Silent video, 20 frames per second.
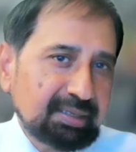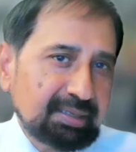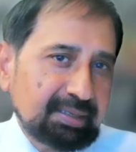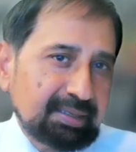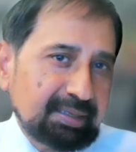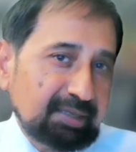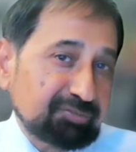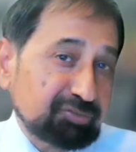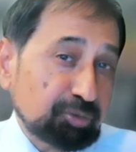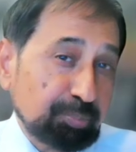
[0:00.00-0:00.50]

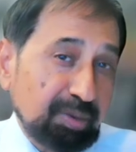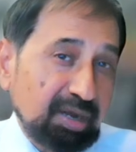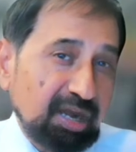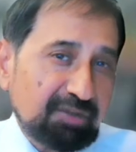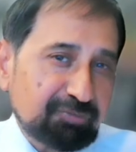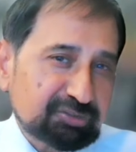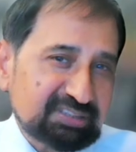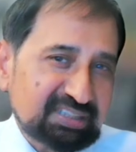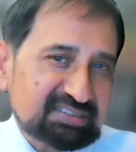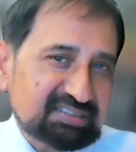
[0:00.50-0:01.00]
If you buy for
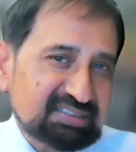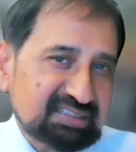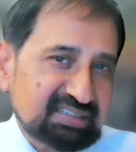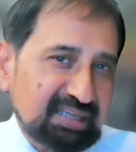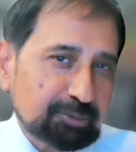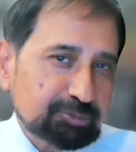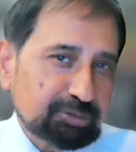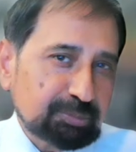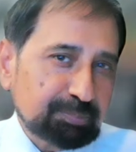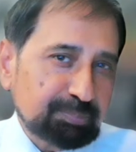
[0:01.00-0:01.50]

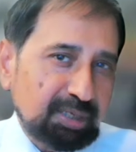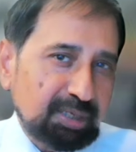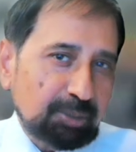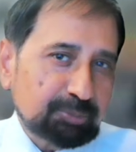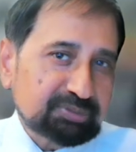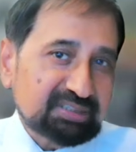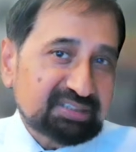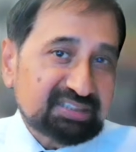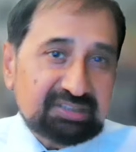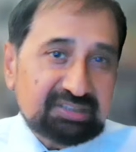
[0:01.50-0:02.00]
£60,000,
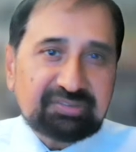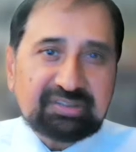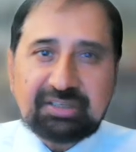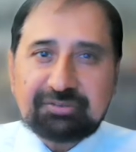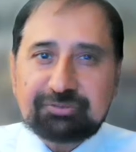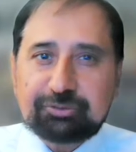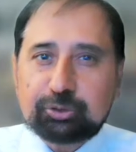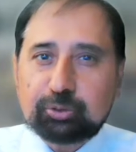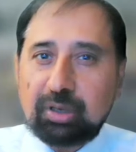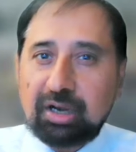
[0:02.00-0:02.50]
and even if
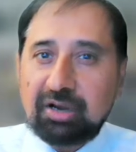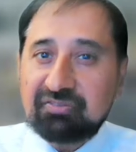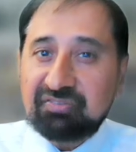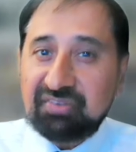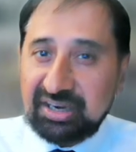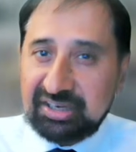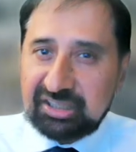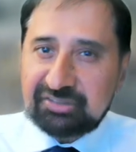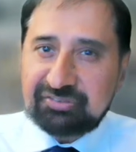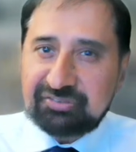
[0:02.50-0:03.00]
you are
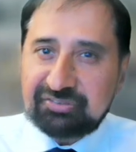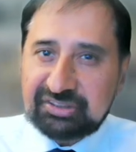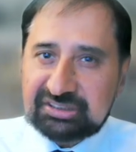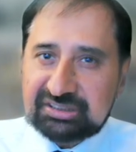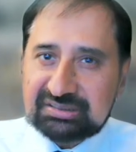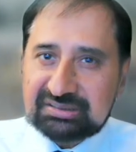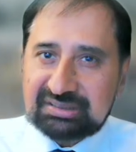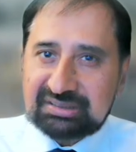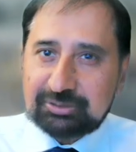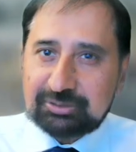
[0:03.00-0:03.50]
very
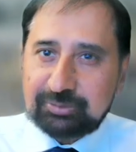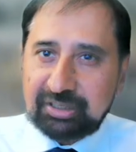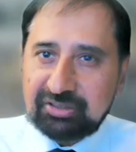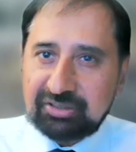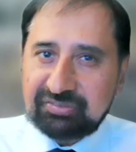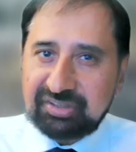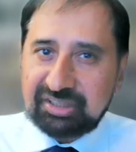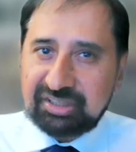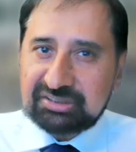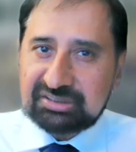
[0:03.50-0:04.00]
efficient at
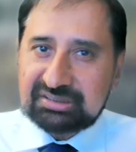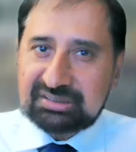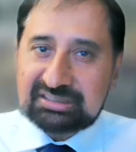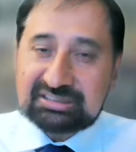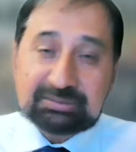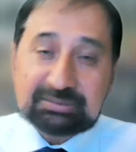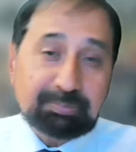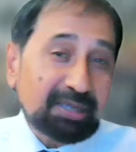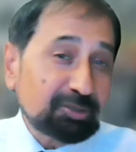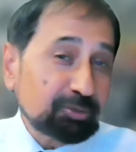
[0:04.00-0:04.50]
renovation and
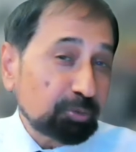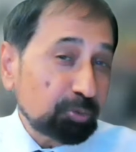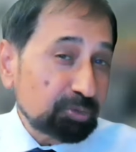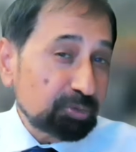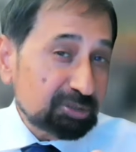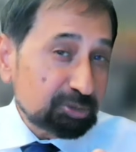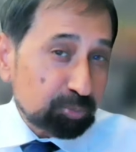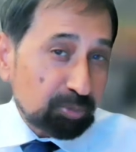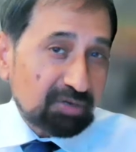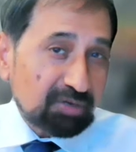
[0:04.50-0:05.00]
spend only
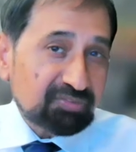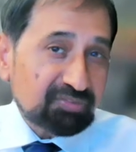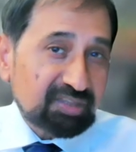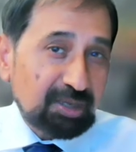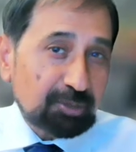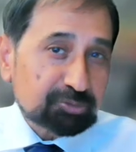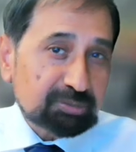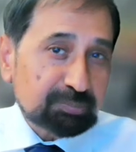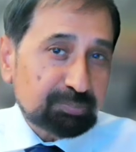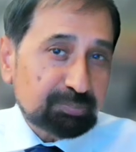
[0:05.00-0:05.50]

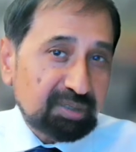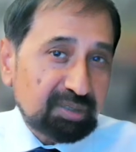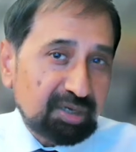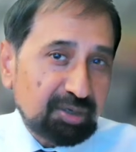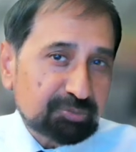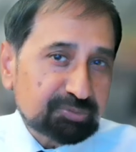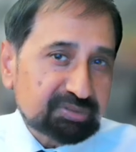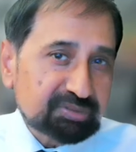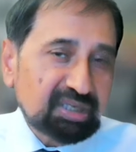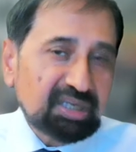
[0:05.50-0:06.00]

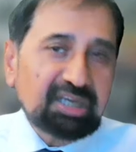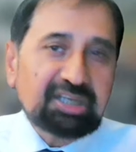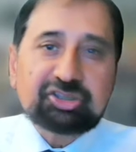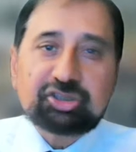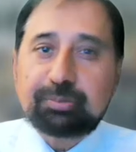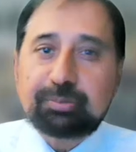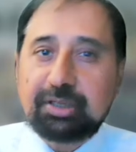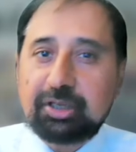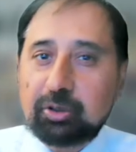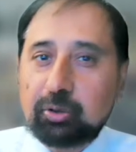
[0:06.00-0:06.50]
£12,000, you
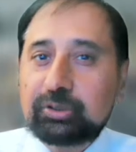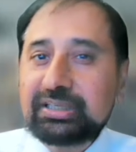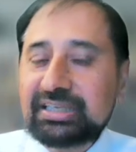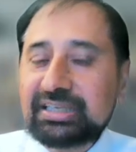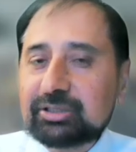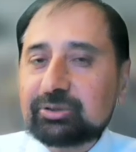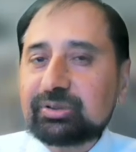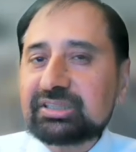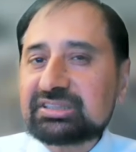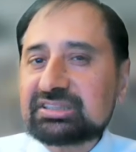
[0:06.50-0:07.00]
may only
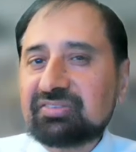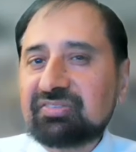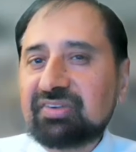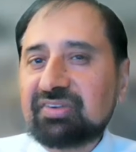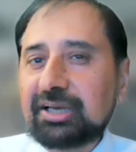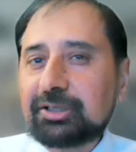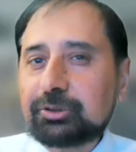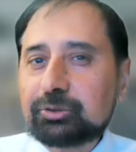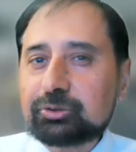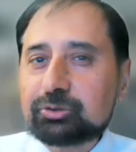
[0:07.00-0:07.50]
increase the
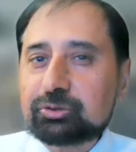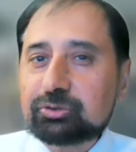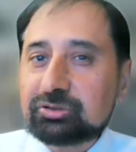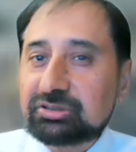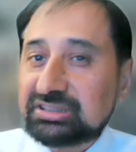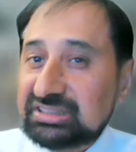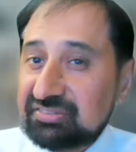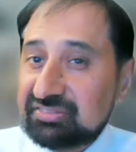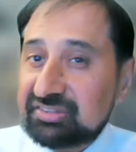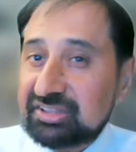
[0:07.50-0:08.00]
value to
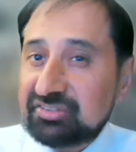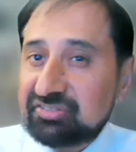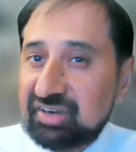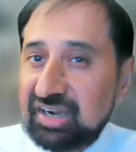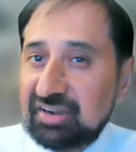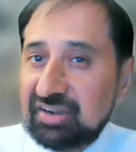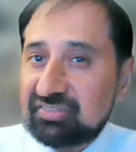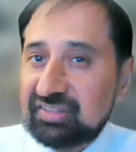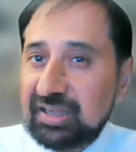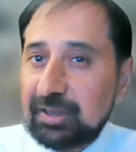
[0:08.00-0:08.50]

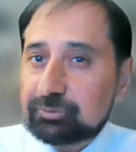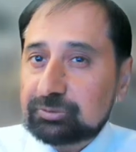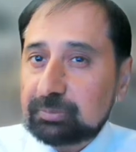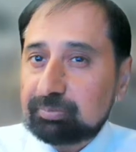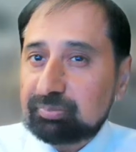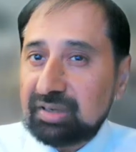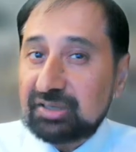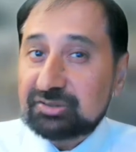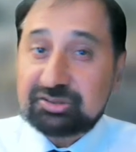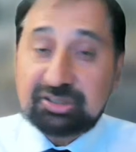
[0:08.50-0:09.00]

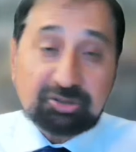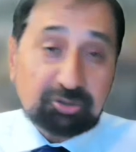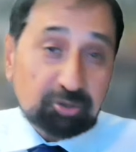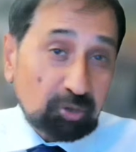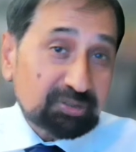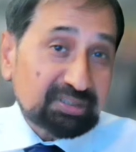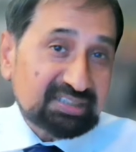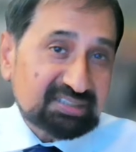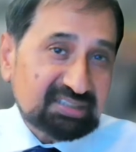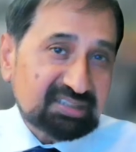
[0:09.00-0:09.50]
£75,000 and not
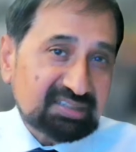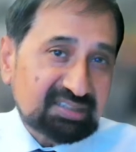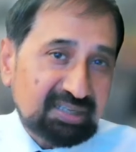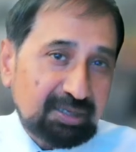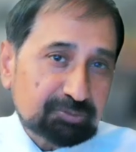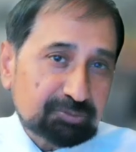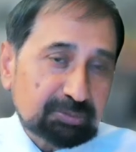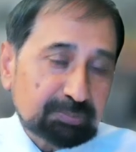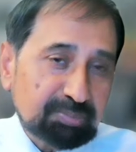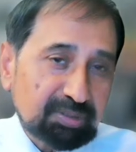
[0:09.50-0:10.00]

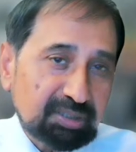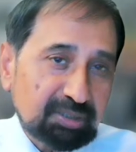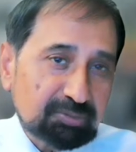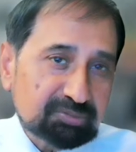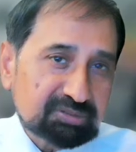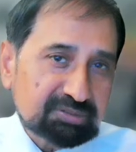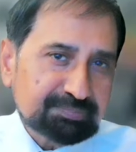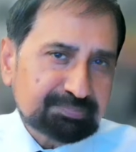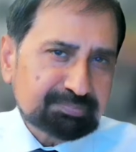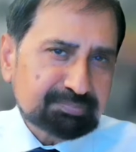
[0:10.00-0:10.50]

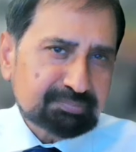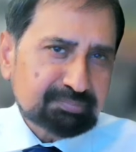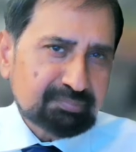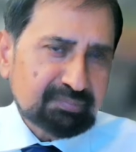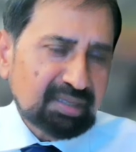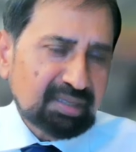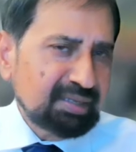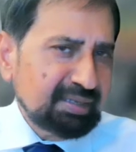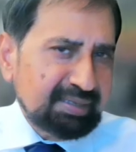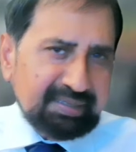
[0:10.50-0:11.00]
£80,000.
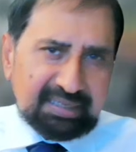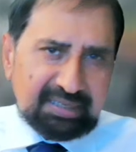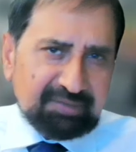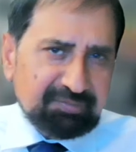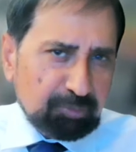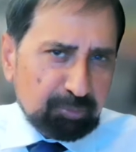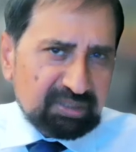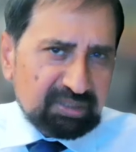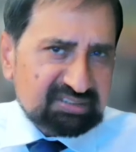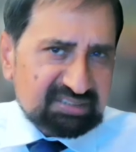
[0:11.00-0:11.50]

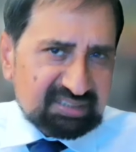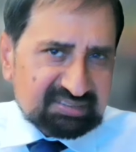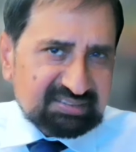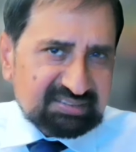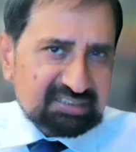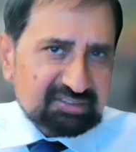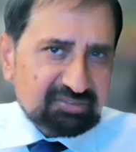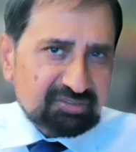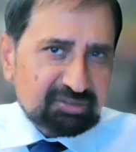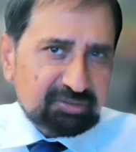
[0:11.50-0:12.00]
Even with a
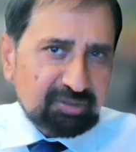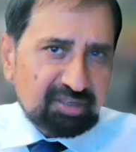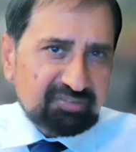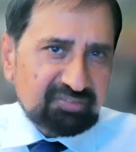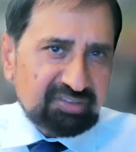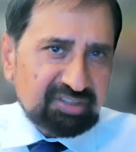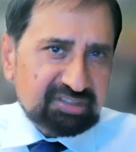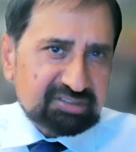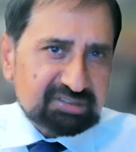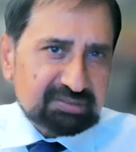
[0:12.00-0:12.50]
successful
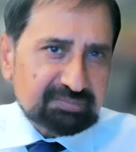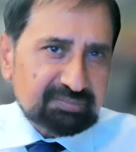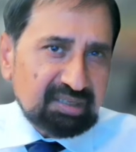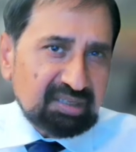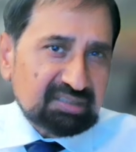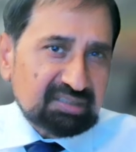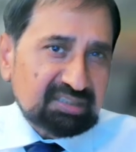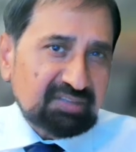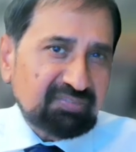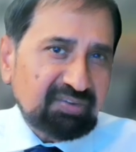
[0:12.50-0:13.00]
renovation,
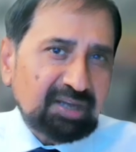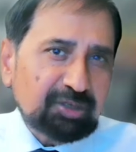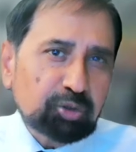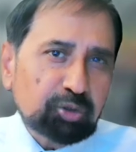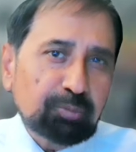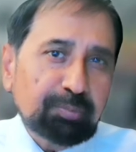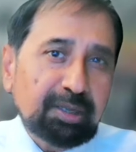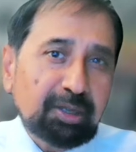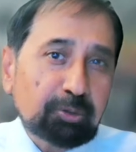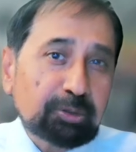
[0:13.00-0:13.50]
the value
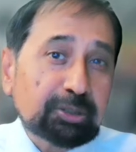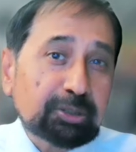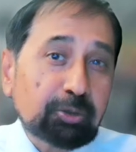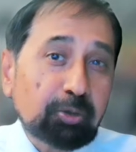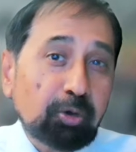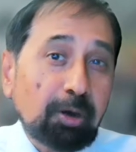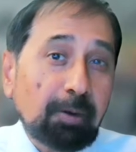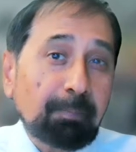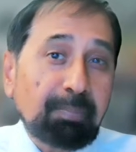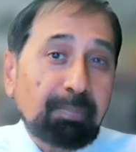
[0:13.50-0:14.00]
may only
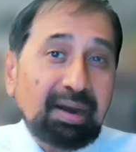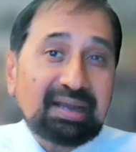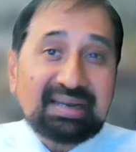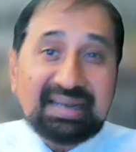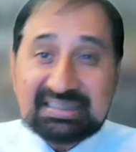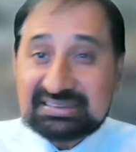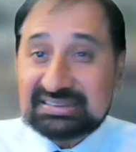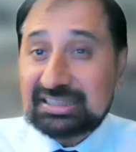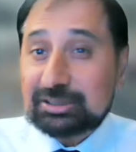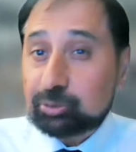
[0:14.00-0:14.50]
go up by
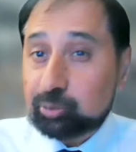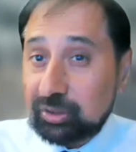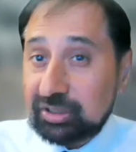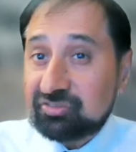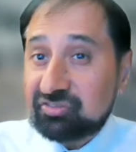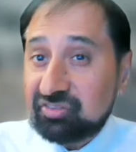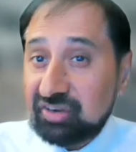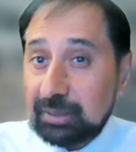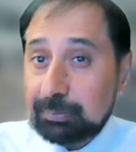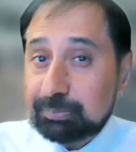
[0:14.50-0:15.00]
less than
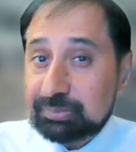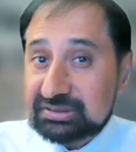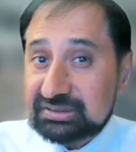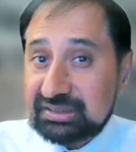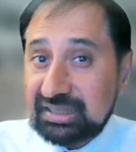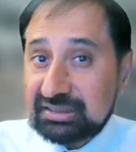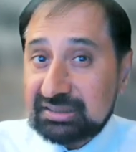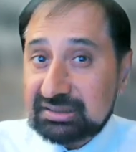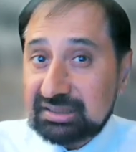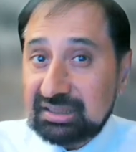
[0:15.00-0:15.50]

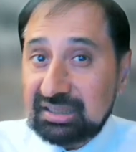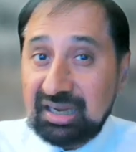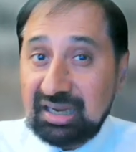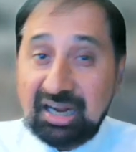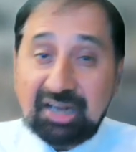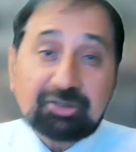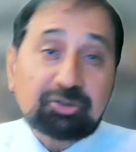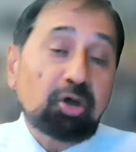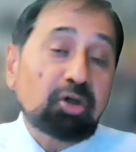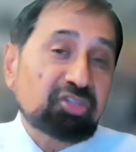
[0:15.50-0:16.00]
25%
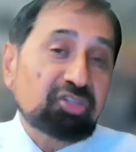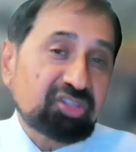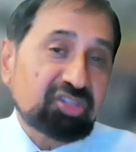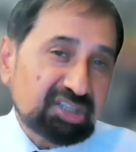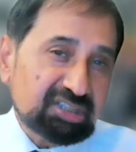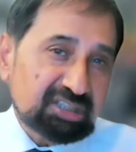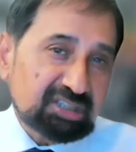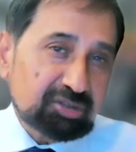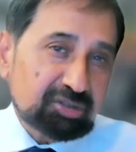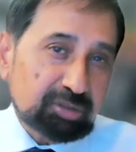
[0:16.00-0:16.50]
and not
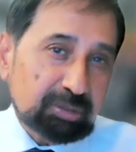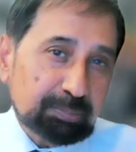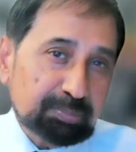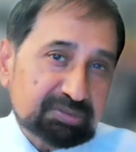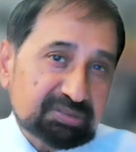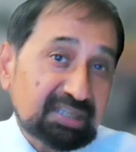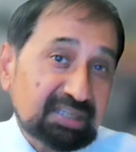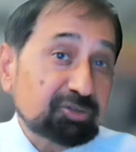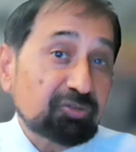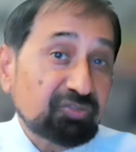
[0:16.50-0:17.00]

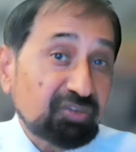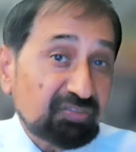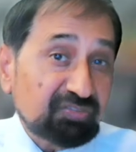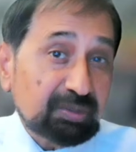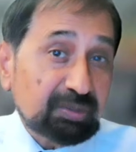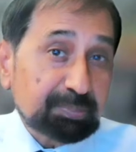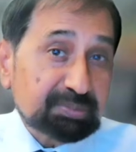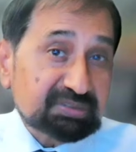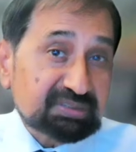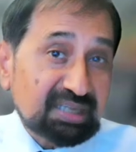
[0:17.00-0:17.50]
33% or
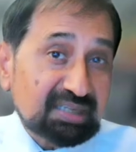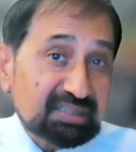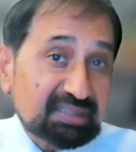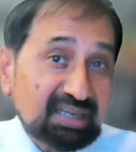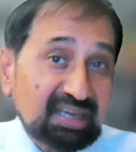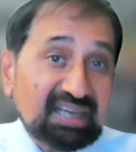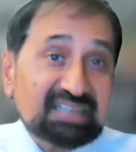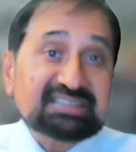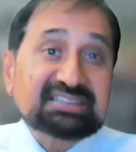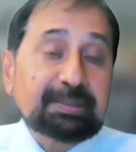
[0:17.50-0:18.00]
50%,
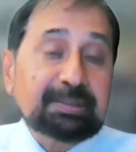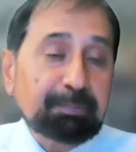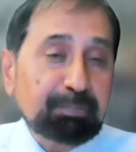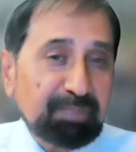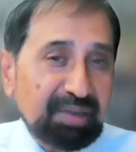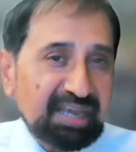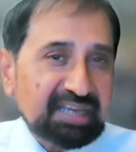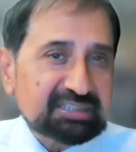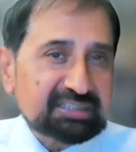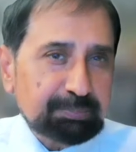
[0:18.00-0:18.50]
as some may
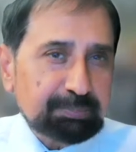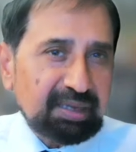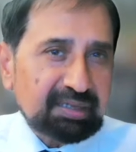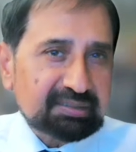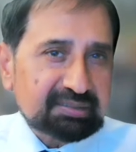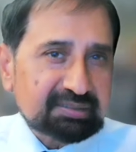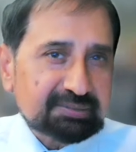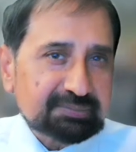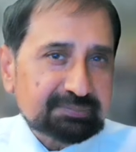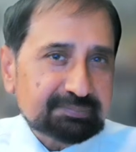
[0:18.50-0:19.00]
expect.